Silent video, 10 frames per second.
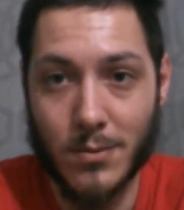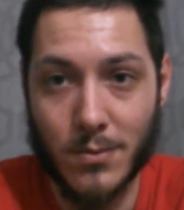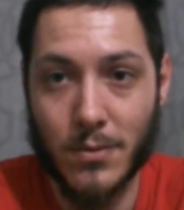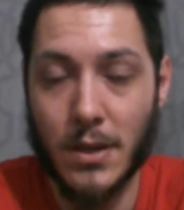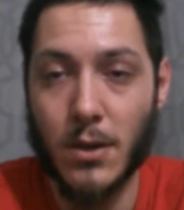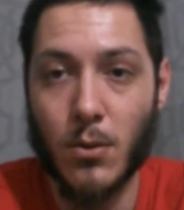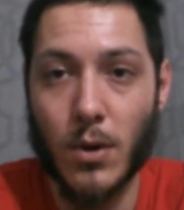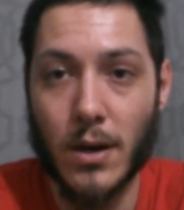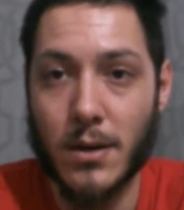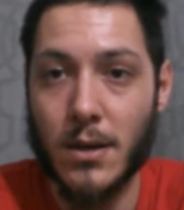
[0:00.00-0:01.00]
video
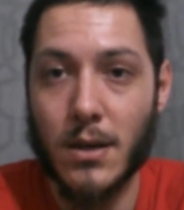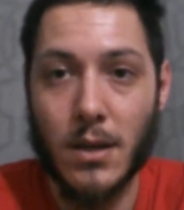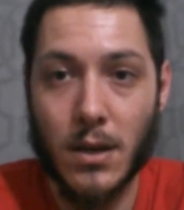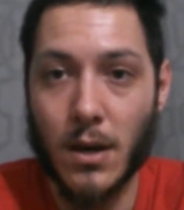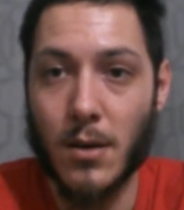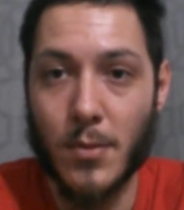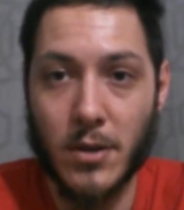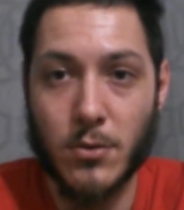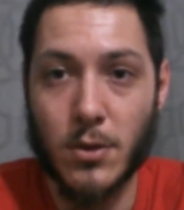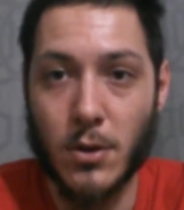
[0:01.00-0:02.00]
1. Make
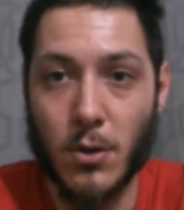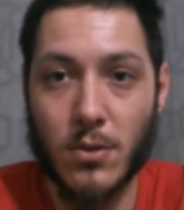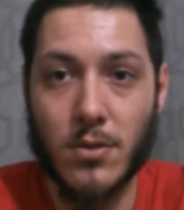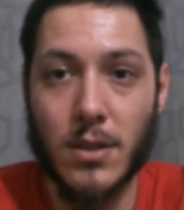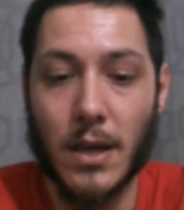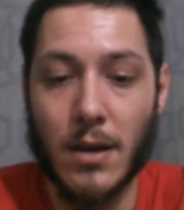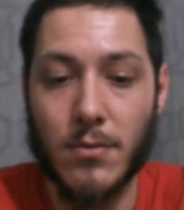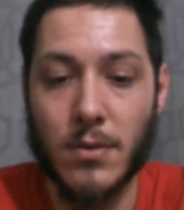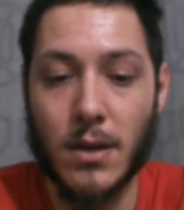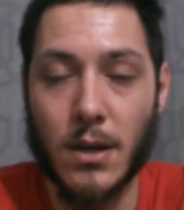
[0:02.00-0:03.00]
sure you go and see that
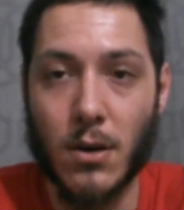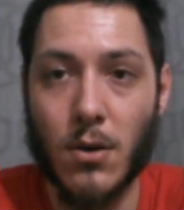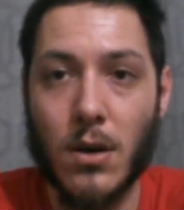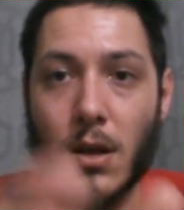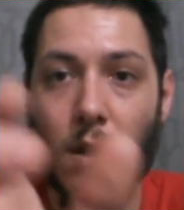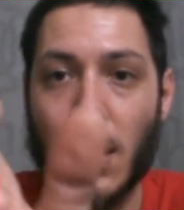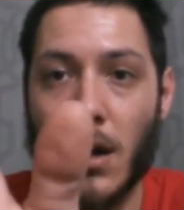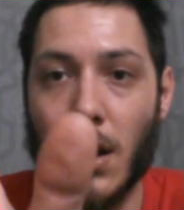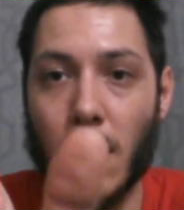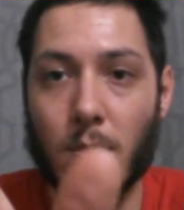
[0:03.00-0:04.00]
video.
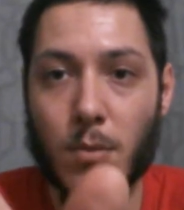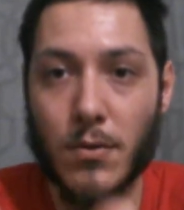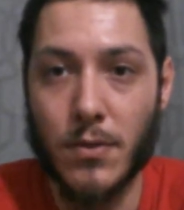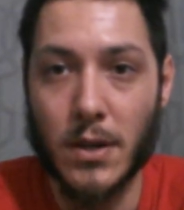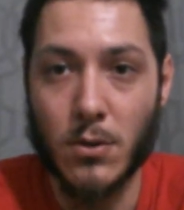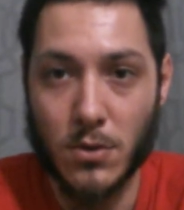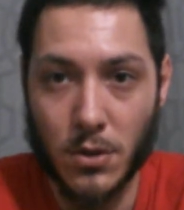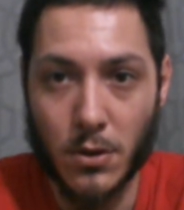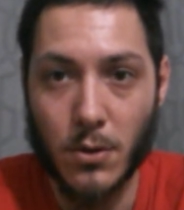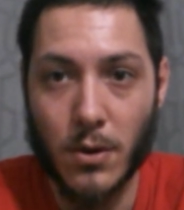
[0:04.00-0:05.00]
But video
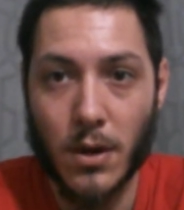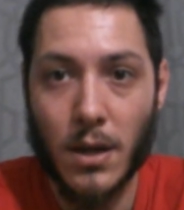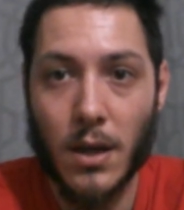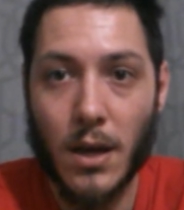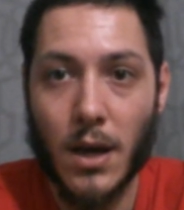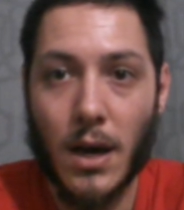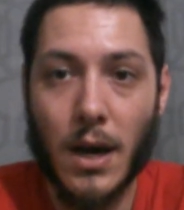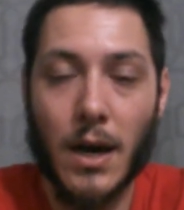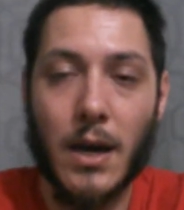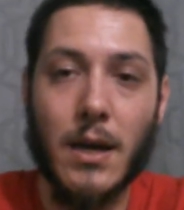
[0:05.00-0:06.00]
2,
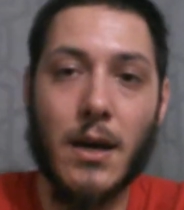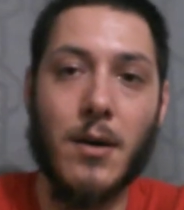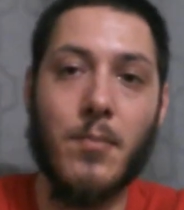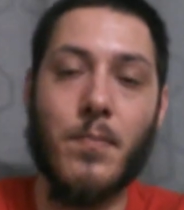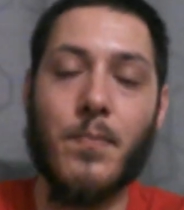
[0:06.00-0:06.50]
I